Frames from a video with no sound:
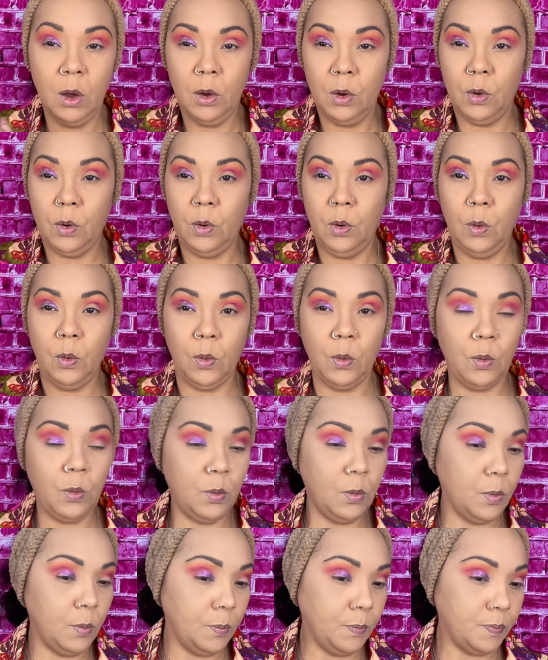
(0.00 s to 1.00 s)
Ooh,
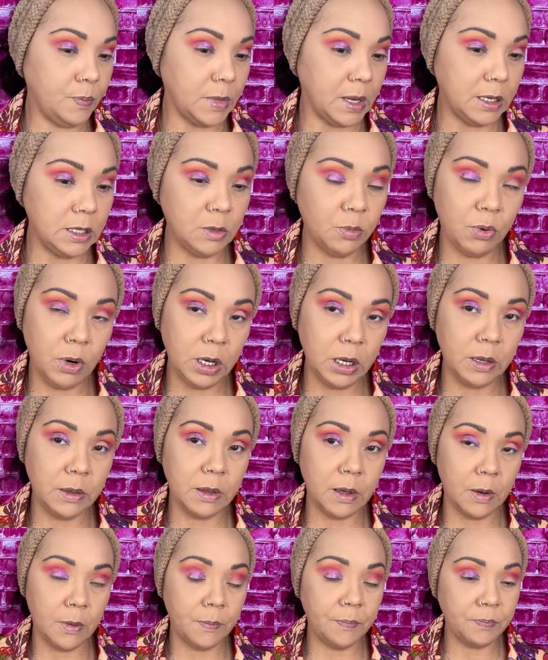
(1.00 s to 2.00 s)
that's pretty
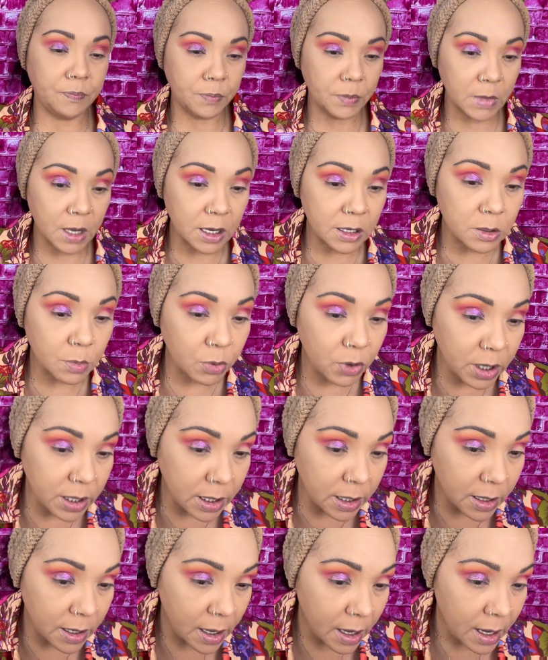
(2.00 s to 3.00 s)
though. It's pretty.
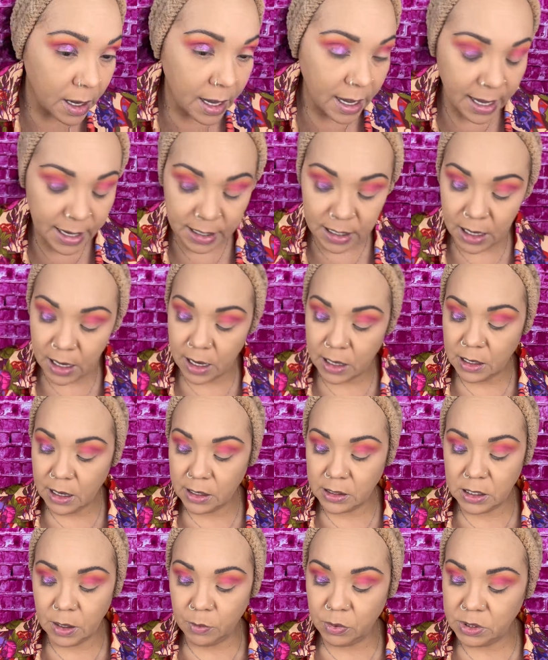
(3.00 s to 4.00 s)
Again,
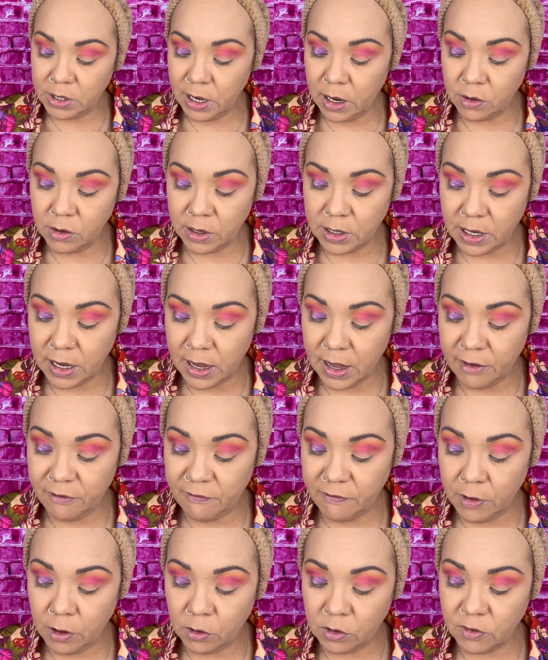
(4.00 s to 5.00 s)
double down on it. It
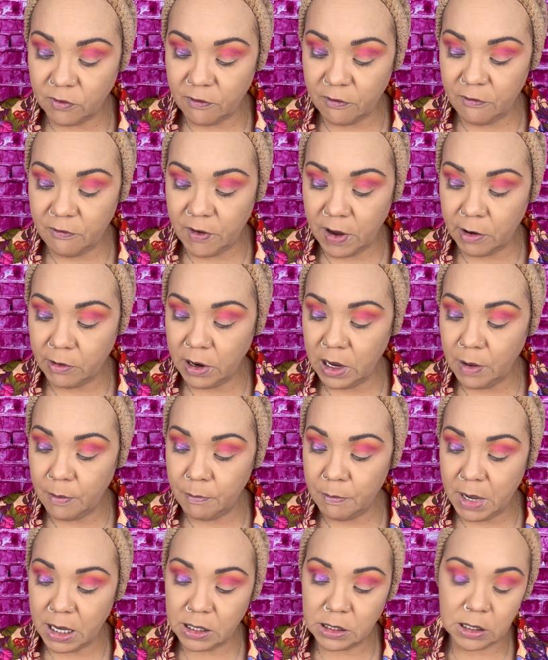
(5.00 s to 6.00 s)
feels very
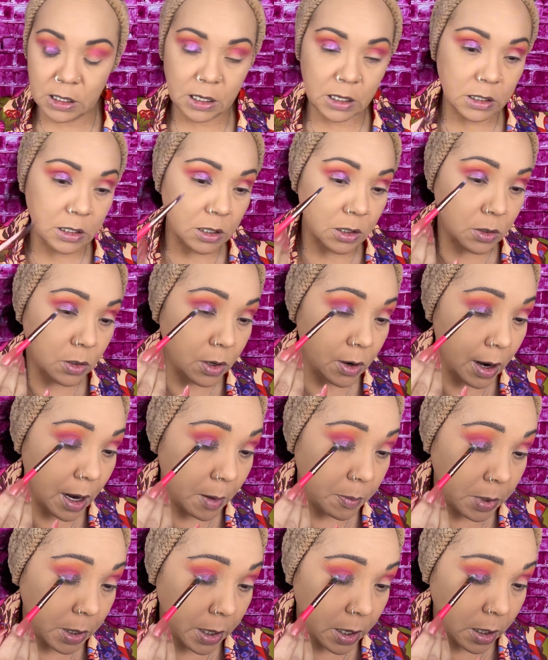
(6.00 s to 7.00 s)
messy to do your
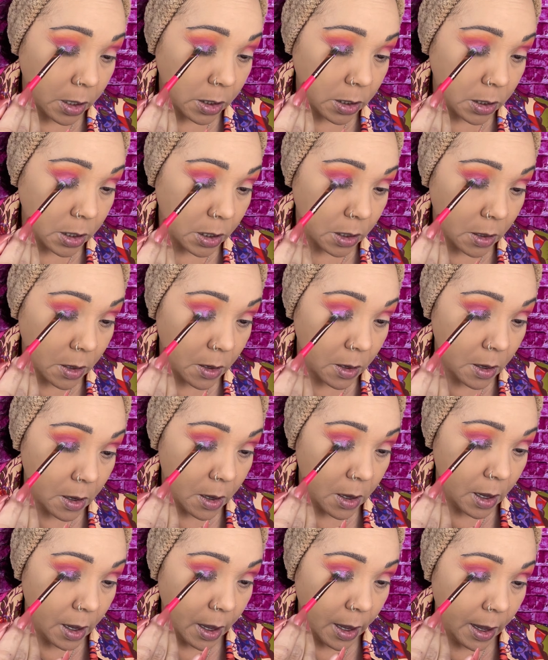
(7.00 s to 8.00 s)
application.
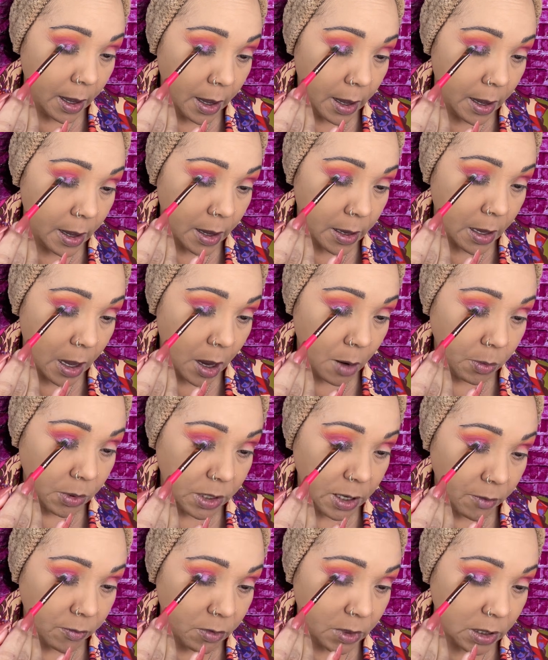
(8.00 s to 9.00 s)
And I would
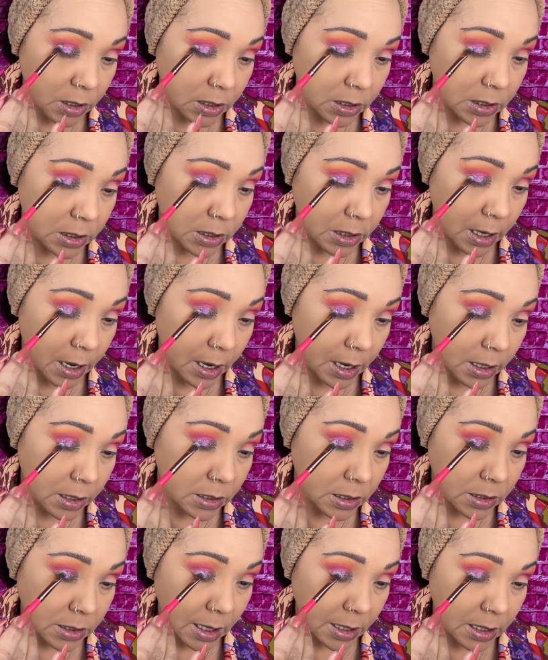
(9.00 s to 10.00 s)
definitely say,
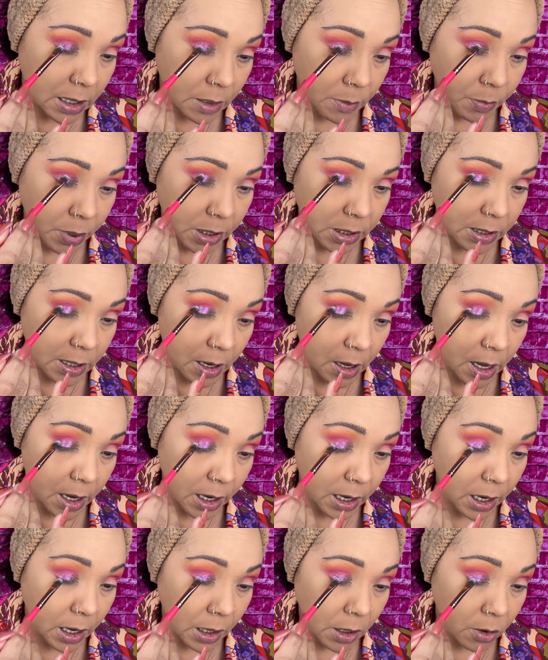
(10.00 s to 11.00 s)
since I didn't put down a
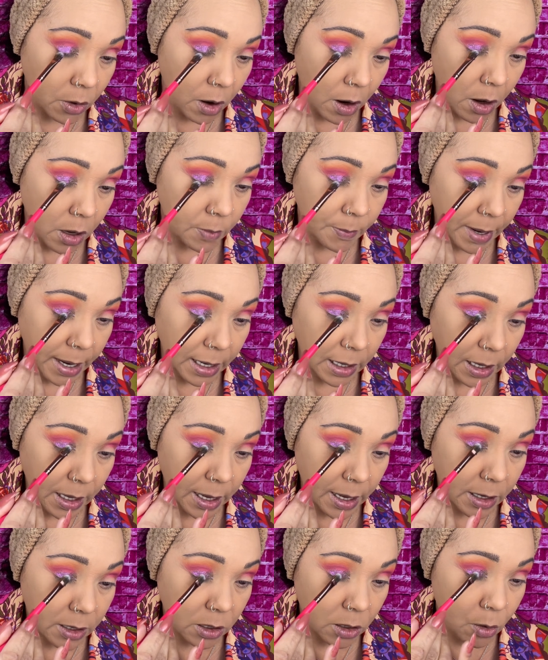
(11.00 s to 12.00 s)
color on my
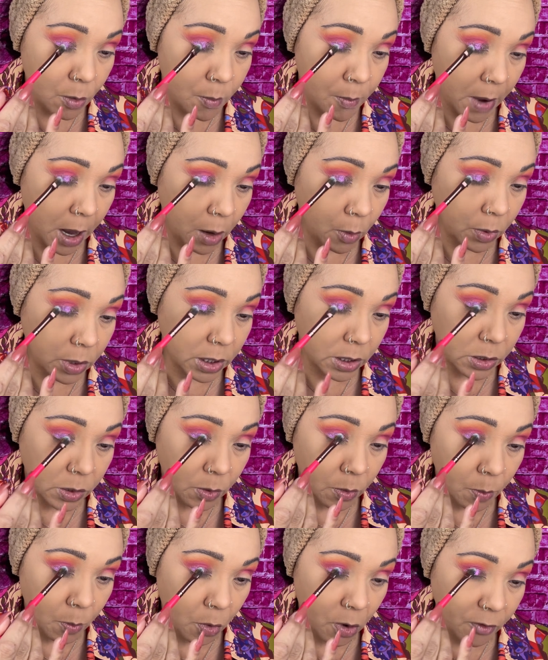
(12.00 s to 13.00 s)
lid, you might want to do
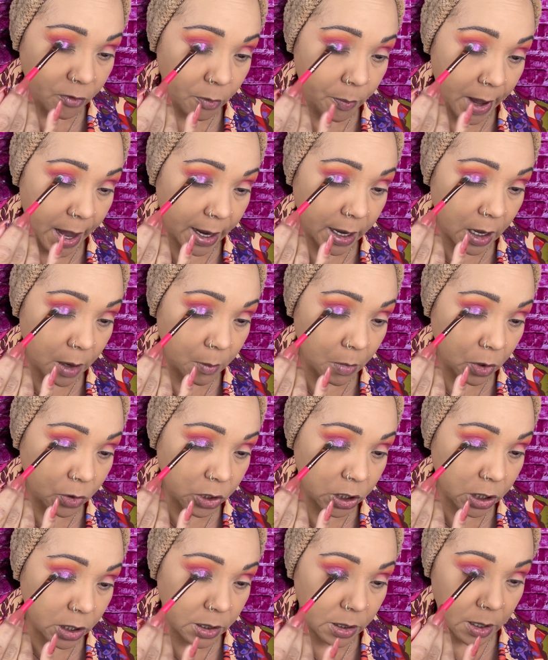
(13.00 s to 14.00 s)
more of a packing
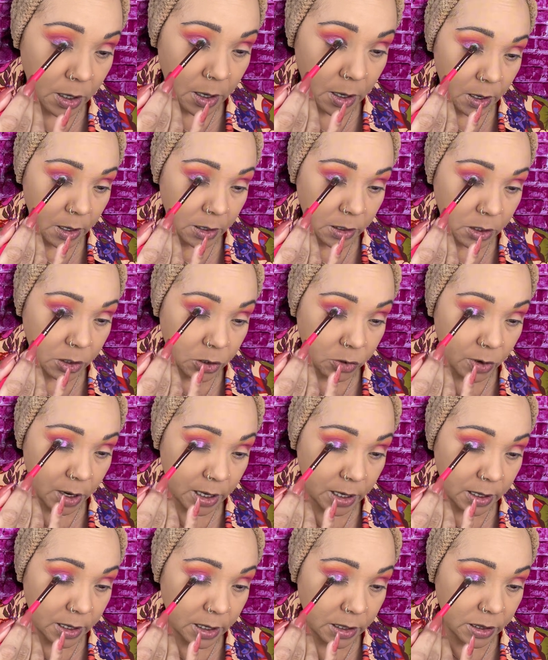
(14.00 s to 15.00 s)
motion to try to
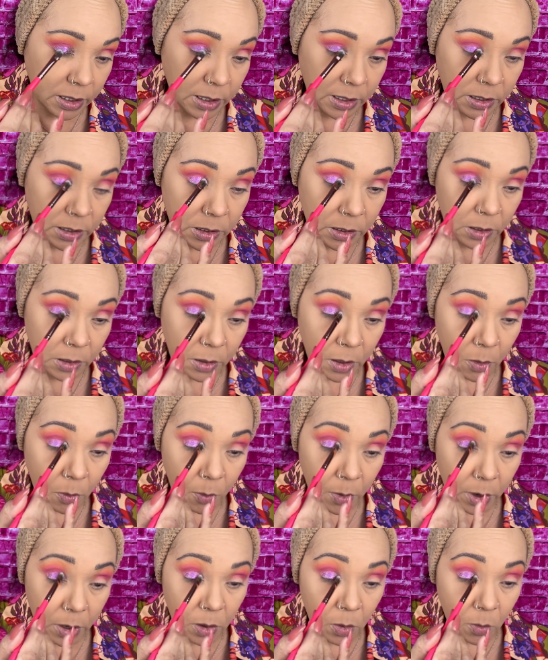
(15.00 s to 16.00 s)
get this, you know, where
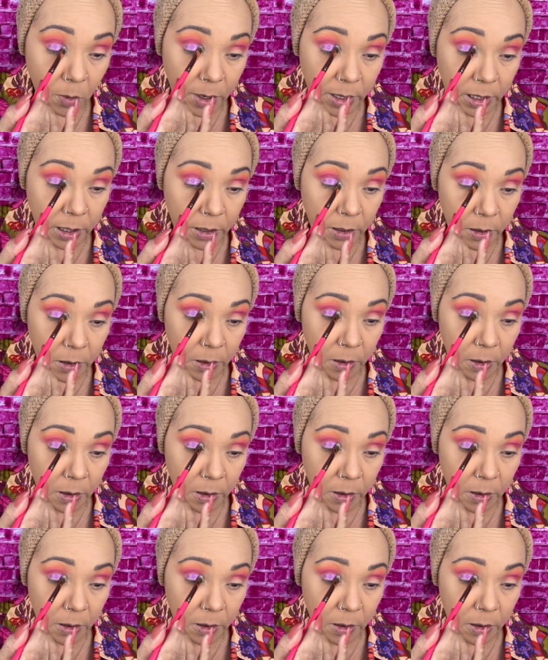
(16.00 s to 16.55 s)
you want it.